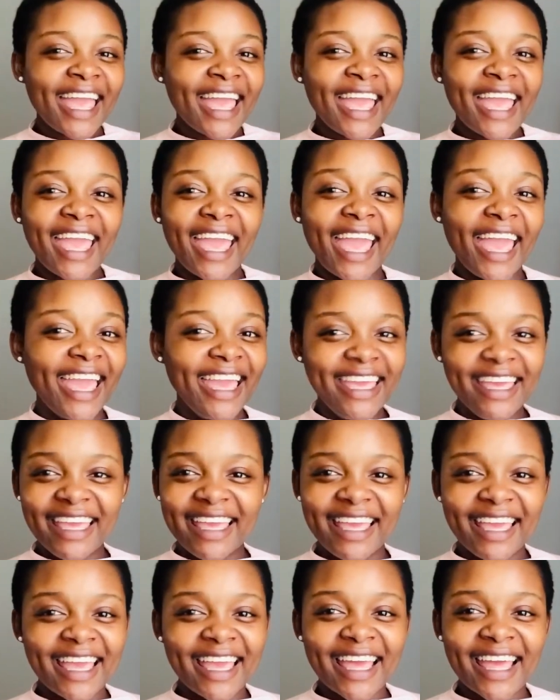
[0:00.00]

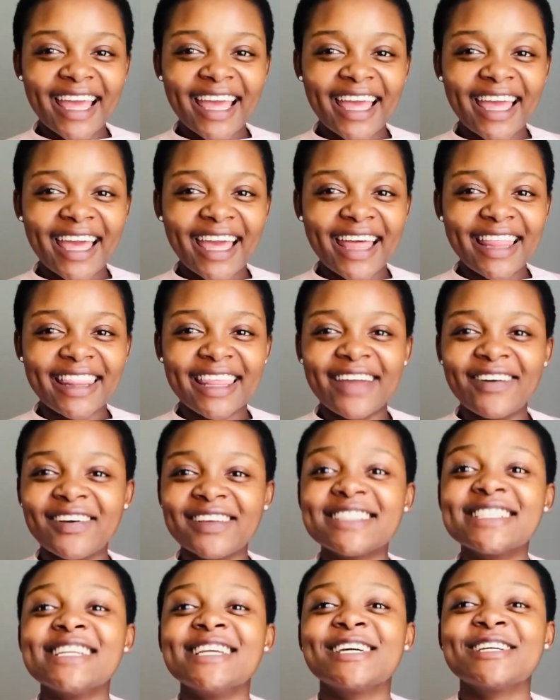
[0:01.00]
that was
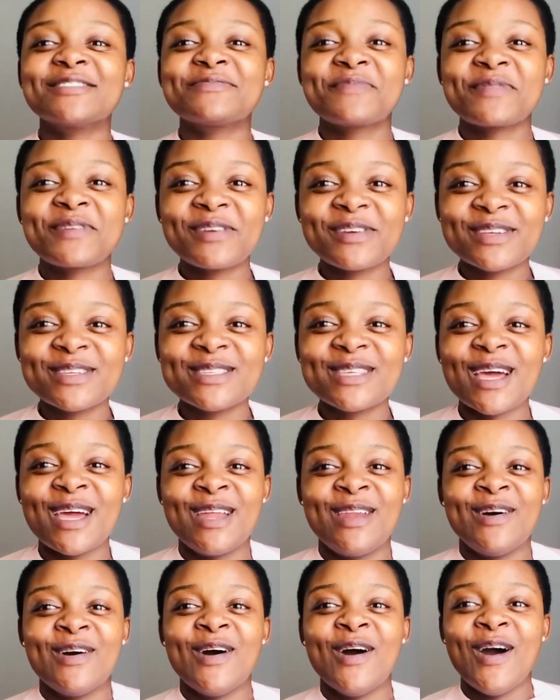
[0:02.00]
an experience and
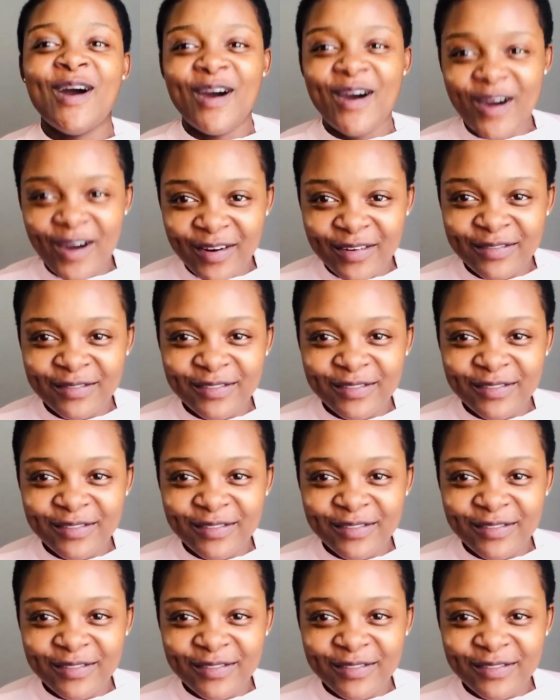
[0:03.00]
a half.